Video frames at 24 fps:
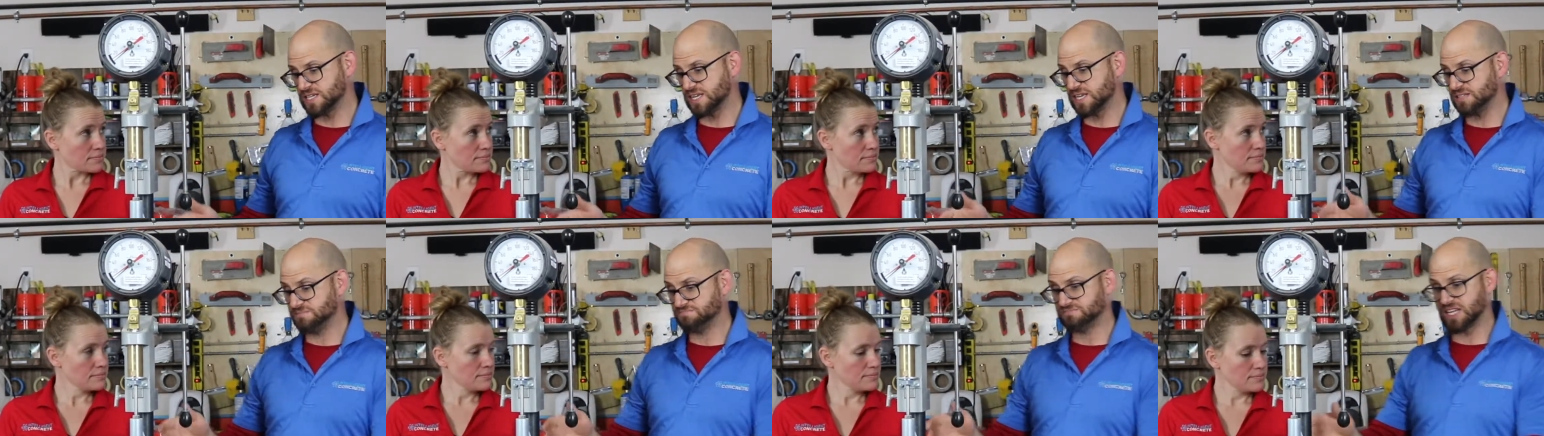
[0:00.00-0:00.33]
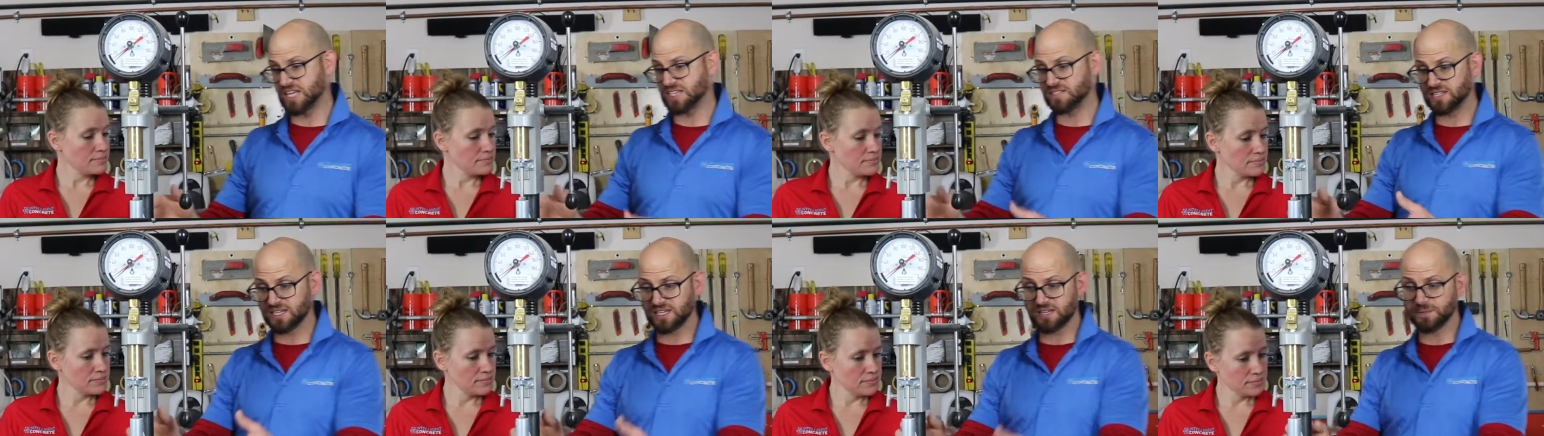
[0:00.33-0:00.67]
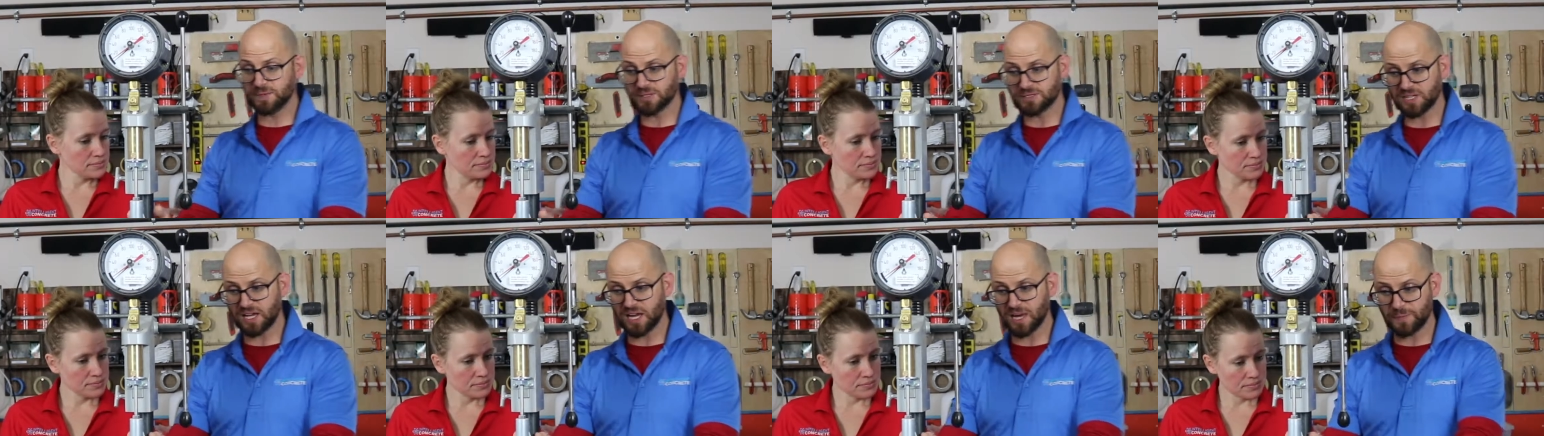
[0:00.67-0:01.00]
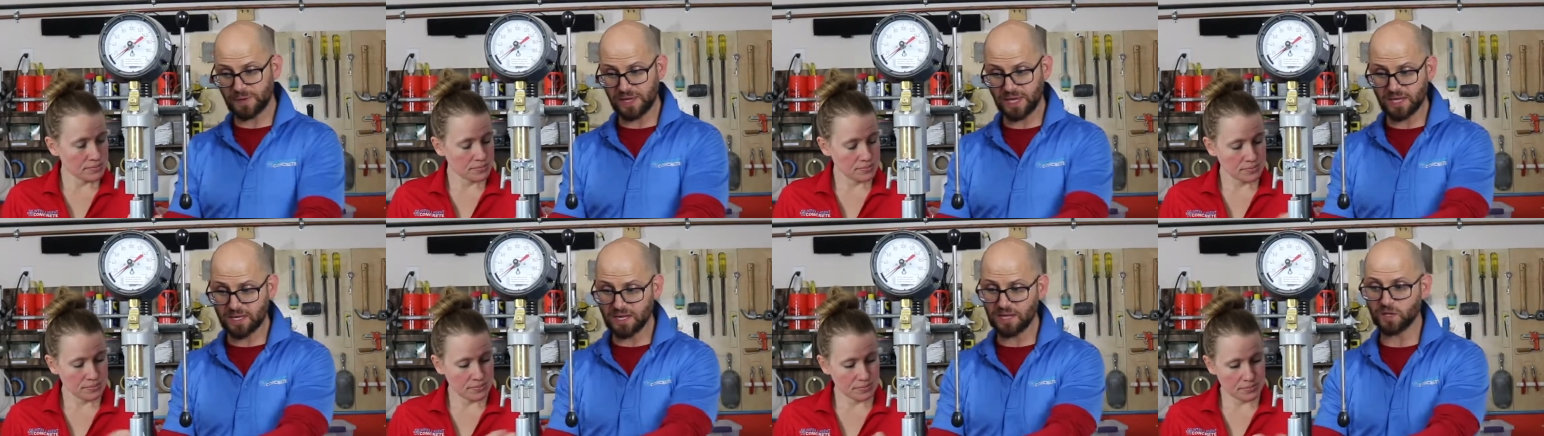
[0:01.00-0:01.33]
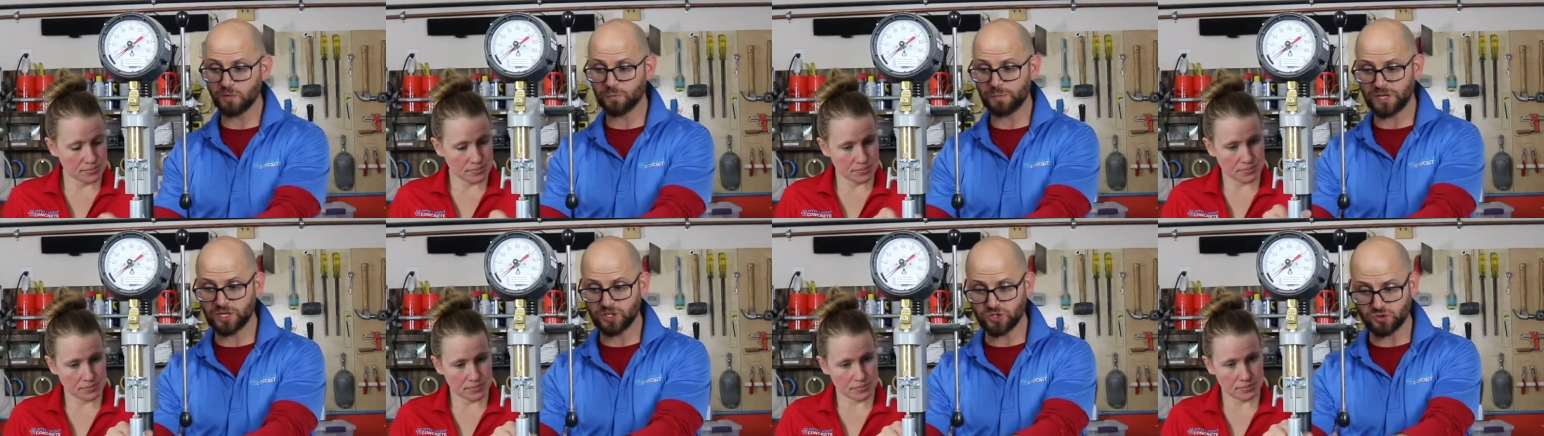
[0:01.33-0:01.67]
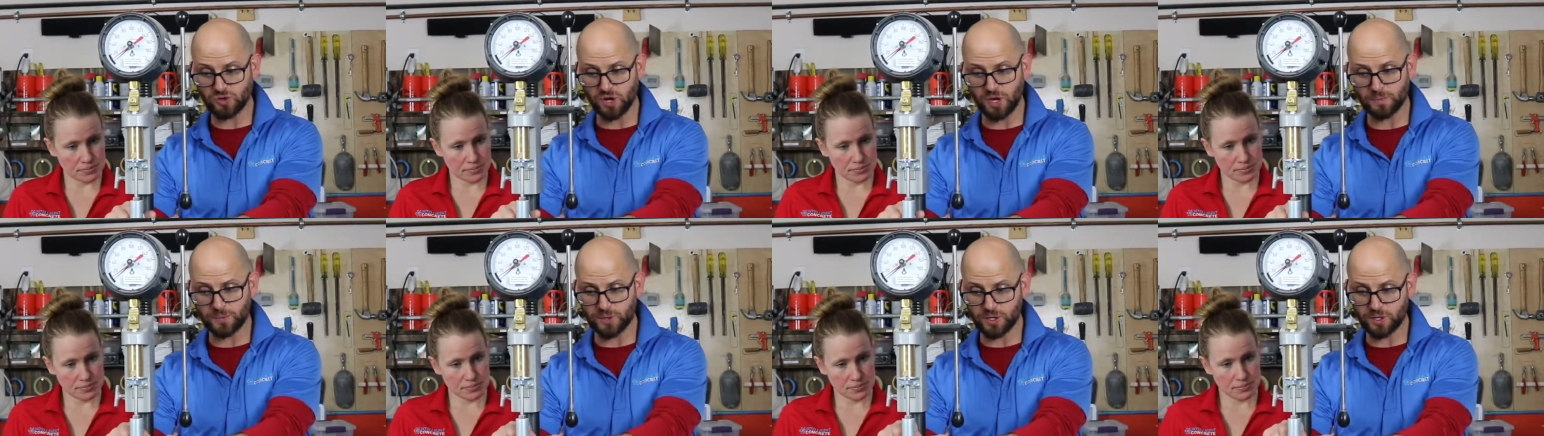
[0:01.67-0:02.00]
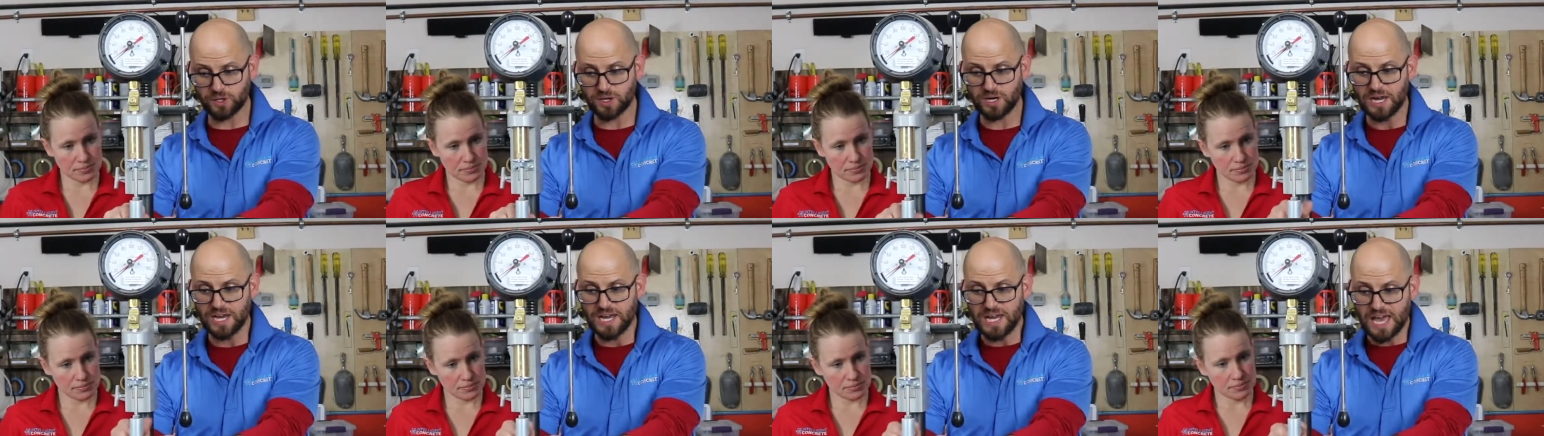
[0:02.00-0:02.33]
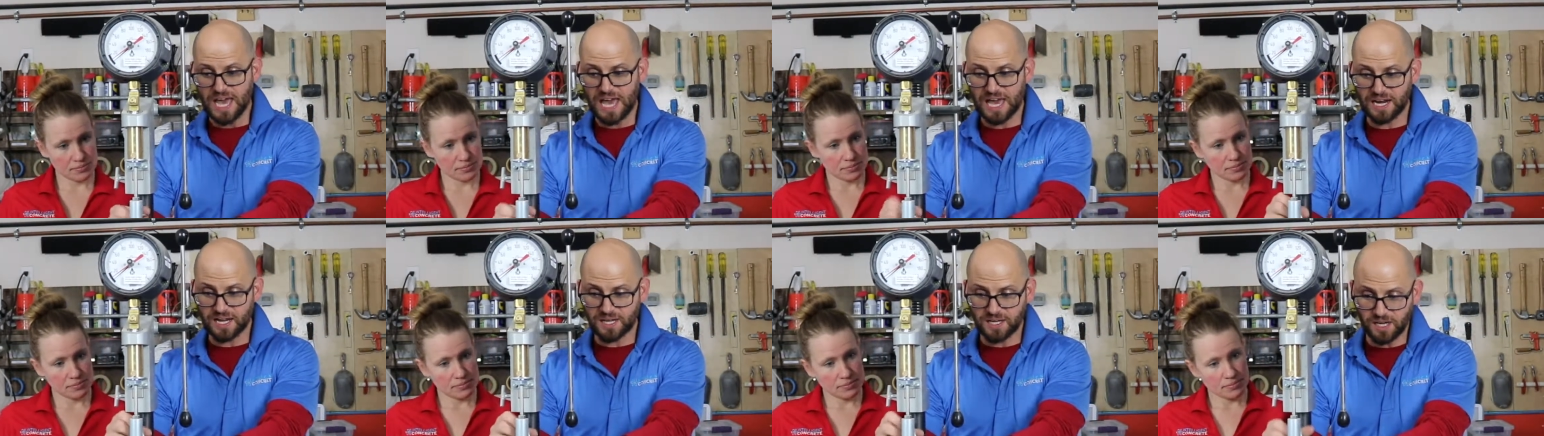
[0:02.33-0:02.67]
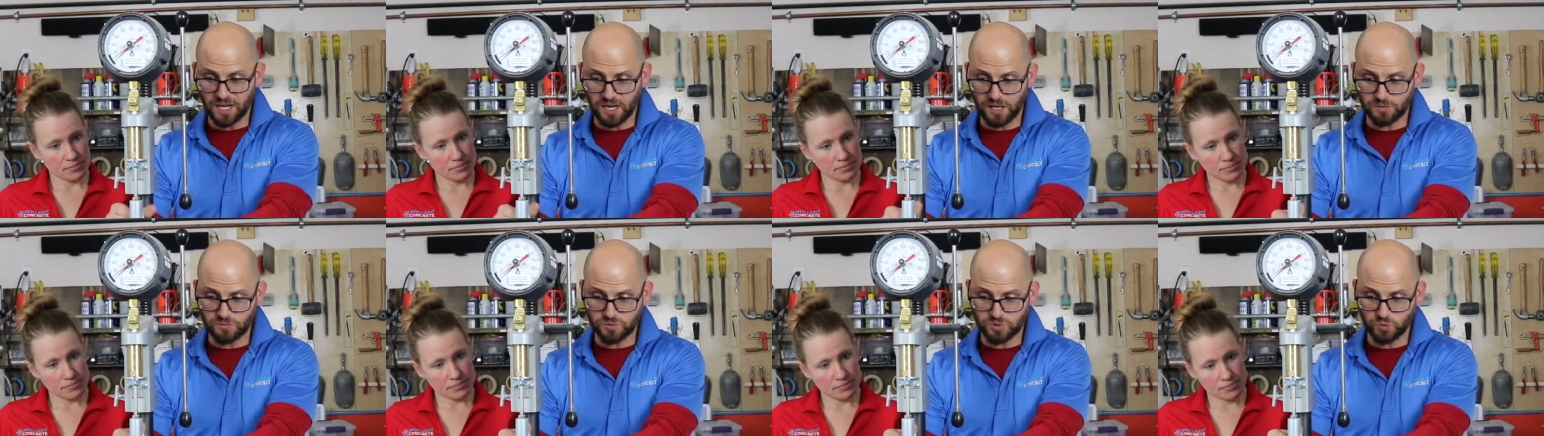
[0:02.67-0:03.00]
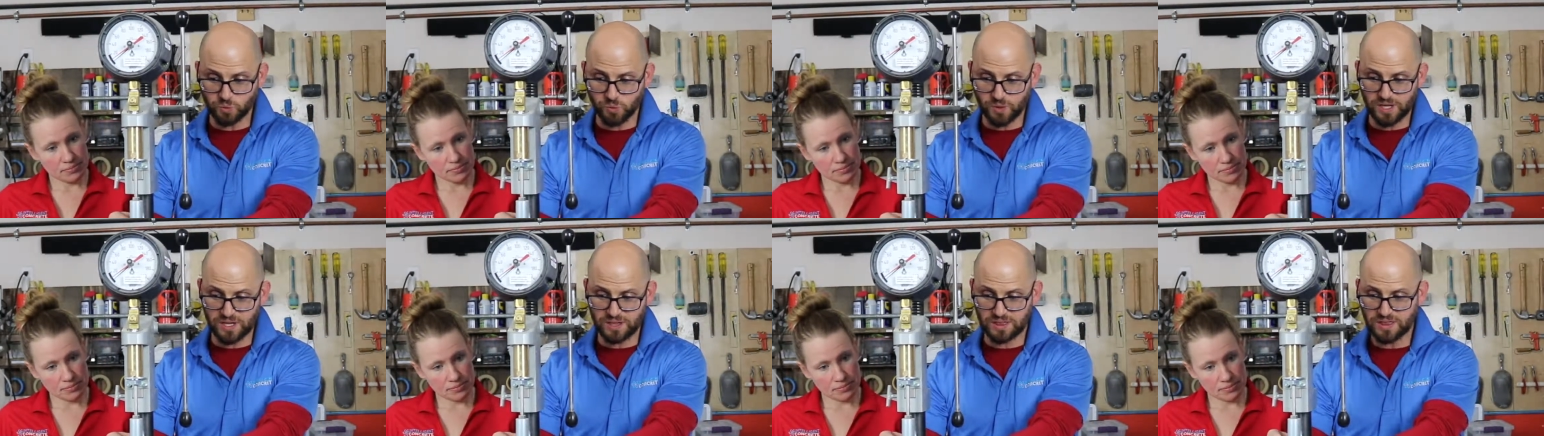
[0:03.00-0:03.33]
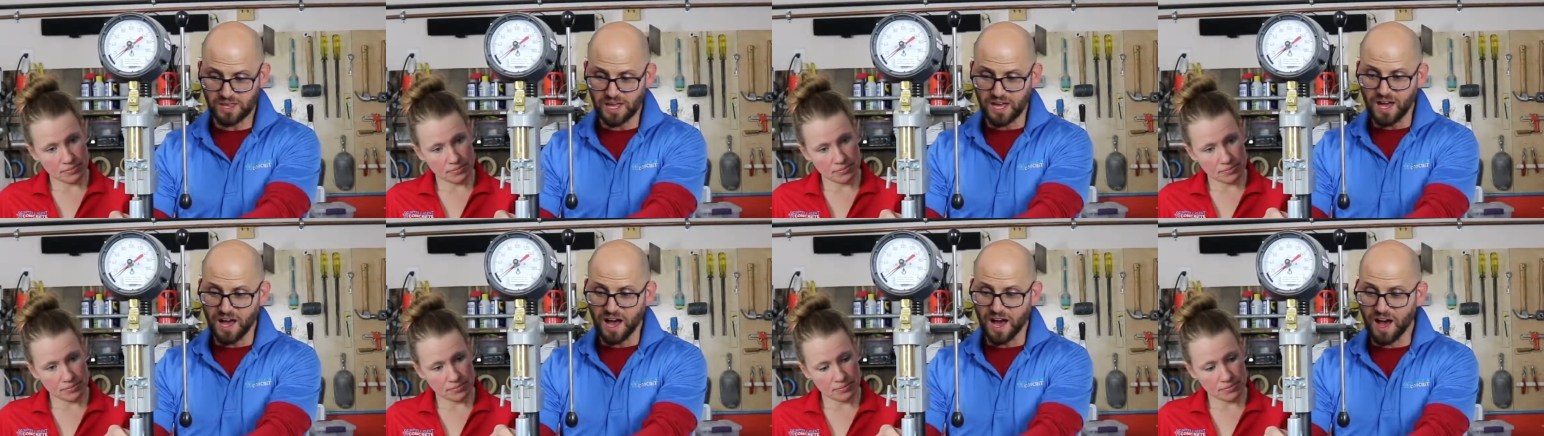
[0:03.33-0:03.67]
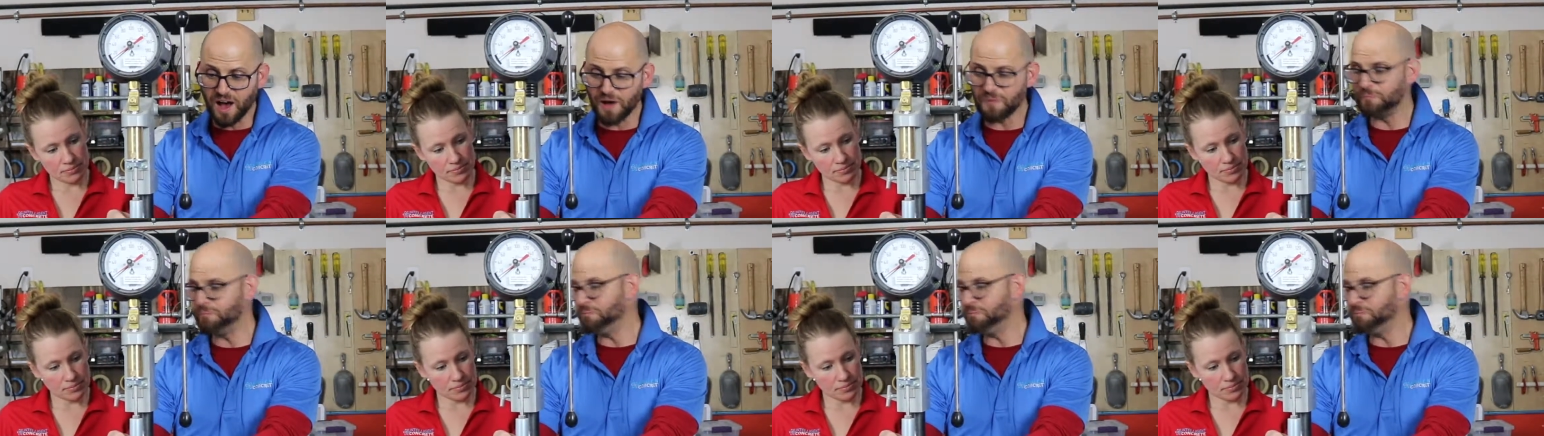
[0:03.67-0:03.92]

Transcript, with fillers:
Speaker 1: It's a tabletop handheld penetrometer, and it comes with a